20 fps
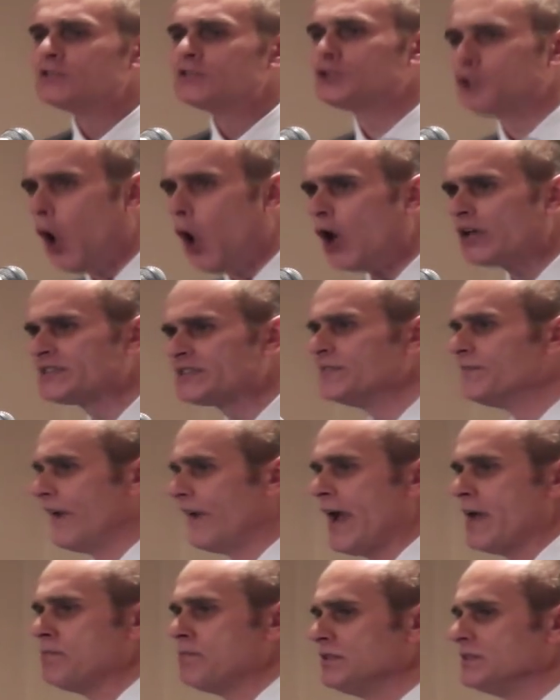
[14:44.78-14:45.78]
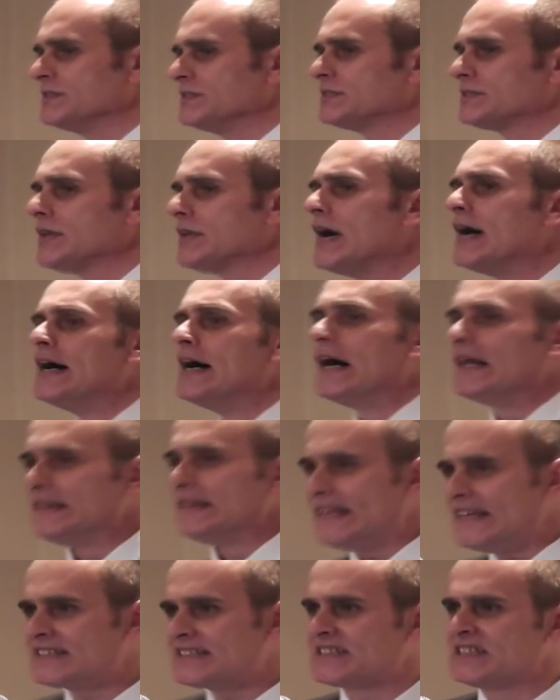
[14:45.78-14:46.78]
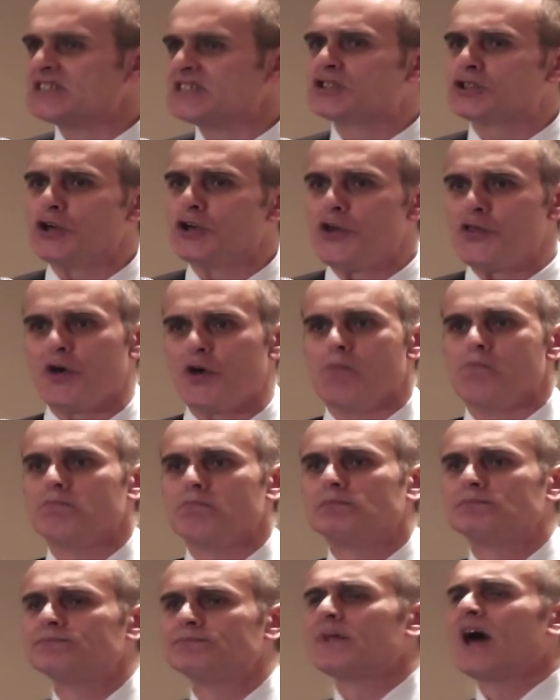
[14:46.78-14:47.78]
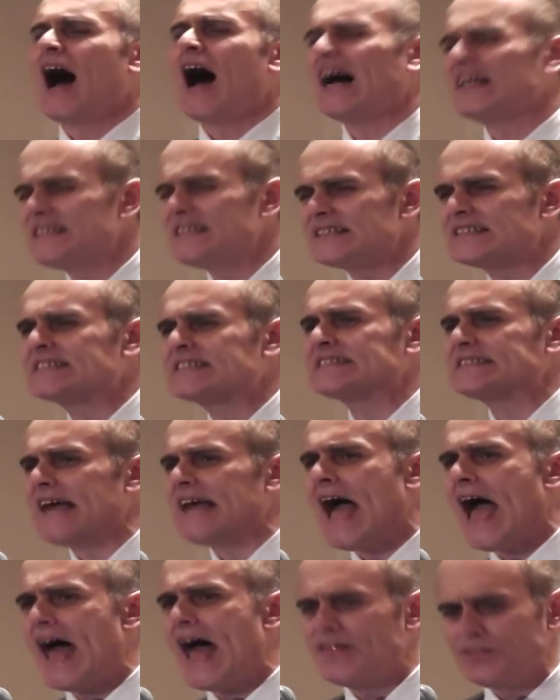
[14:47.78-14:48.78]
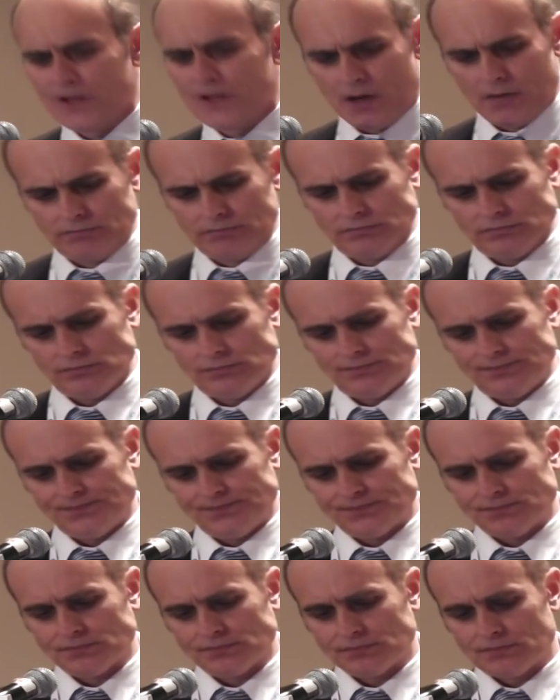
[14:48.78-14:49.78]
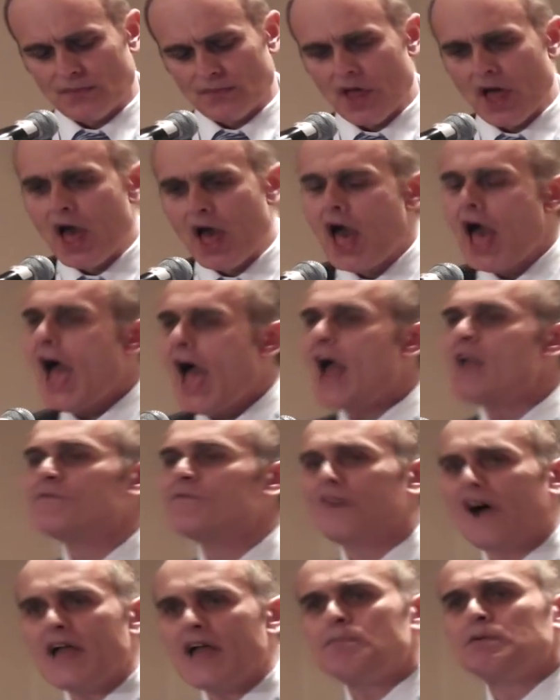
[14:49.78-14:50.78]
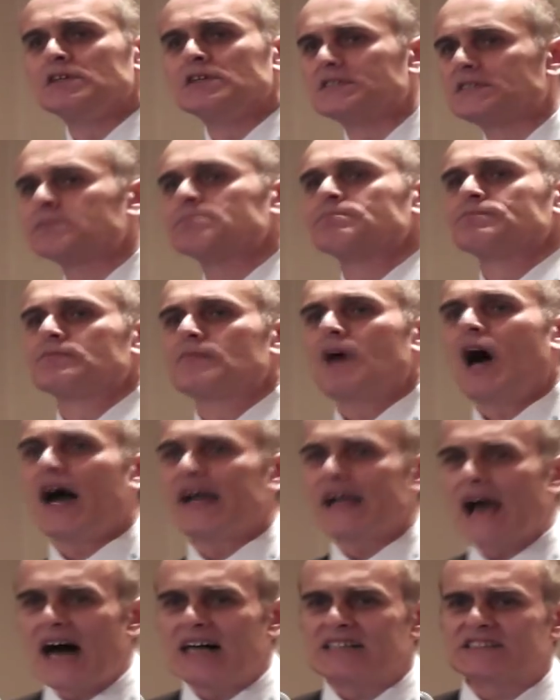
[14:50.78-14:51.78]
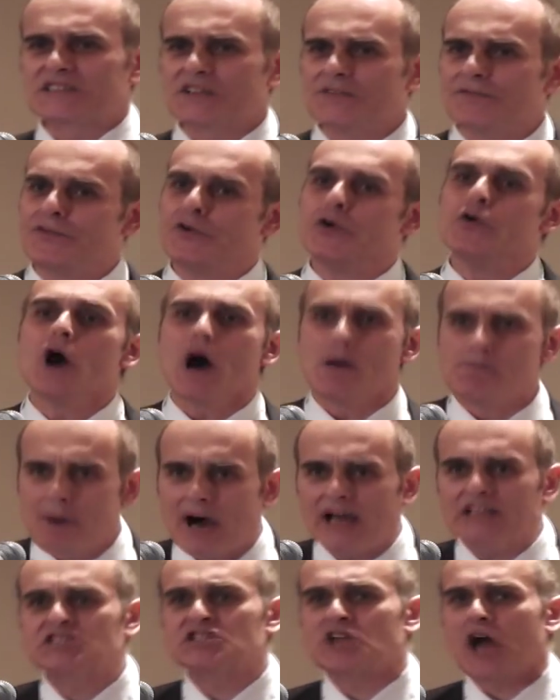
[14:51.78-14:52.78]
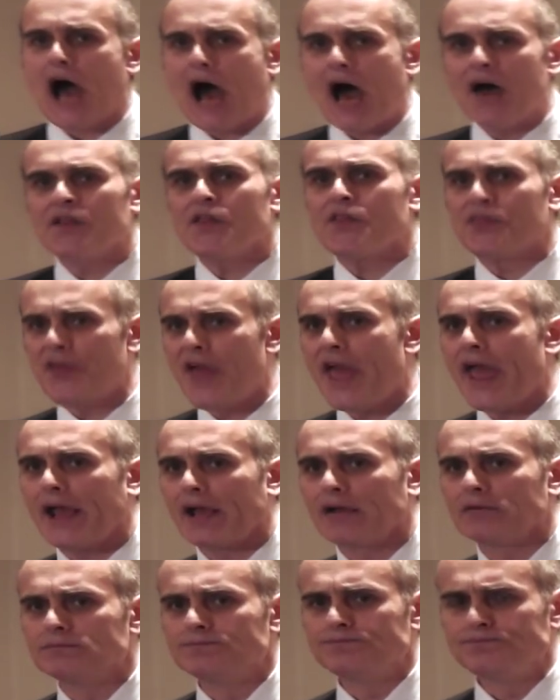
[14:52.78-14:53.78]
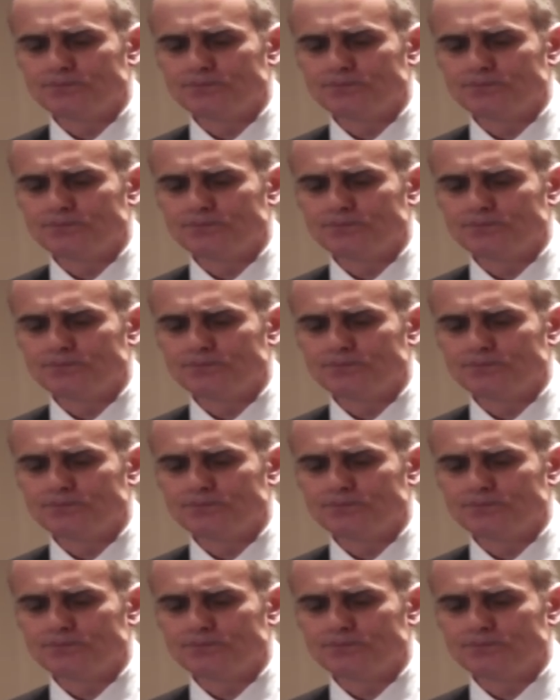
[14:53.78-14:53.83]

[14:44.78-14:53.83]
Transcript: Talk to vapors. Listen to them. Understand them. And vapors, I ask of you a much harder thing.